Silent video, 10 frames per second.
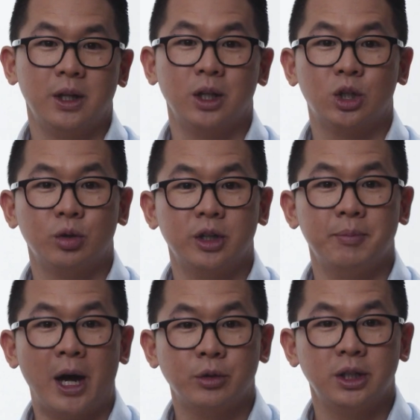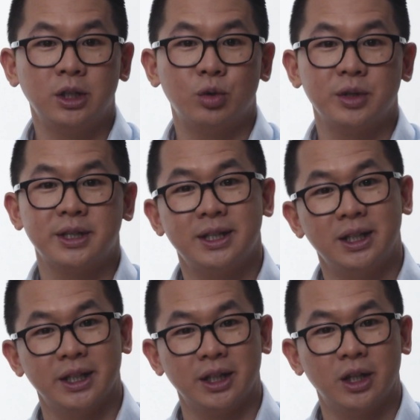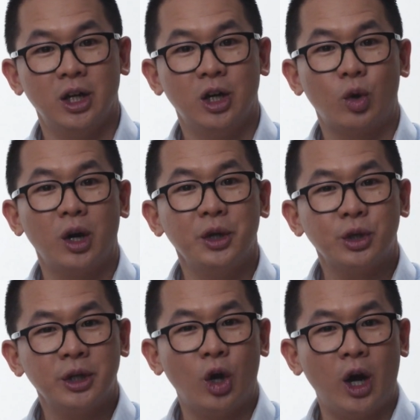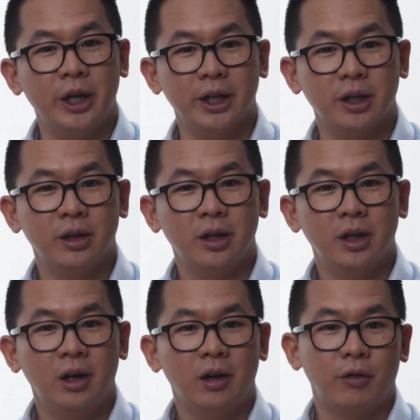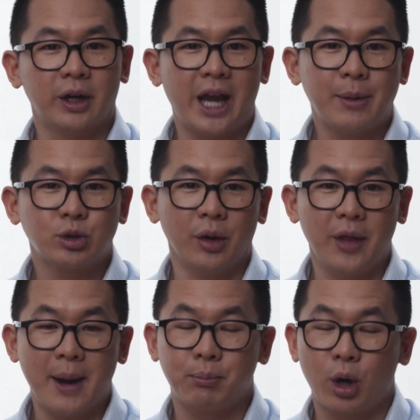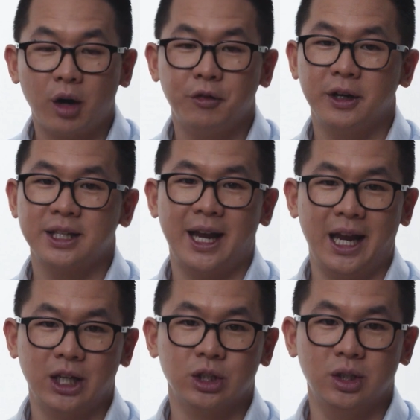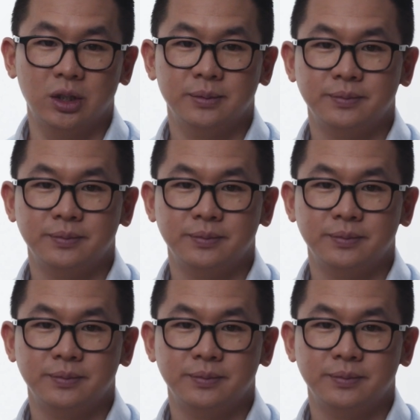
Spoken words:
including mounting to a ceiling or under an awning for capturing that perfect angle.